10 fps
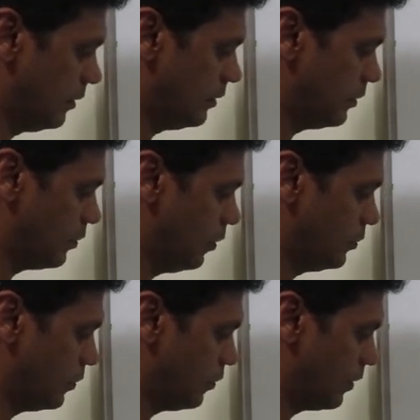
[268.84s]
This is
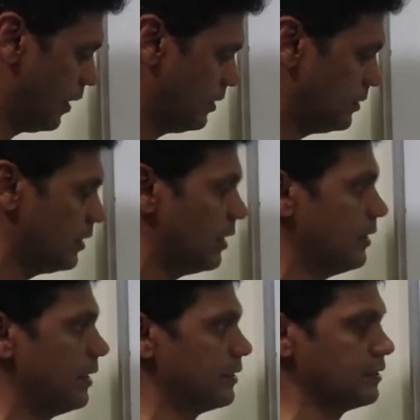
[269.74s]
also known as
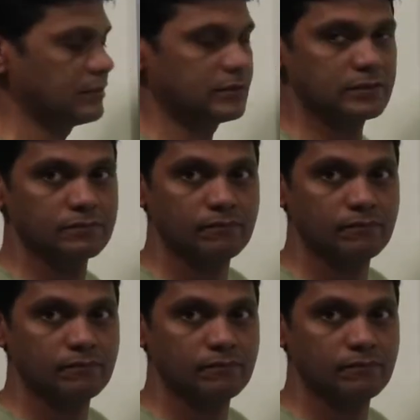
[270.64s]
debtors.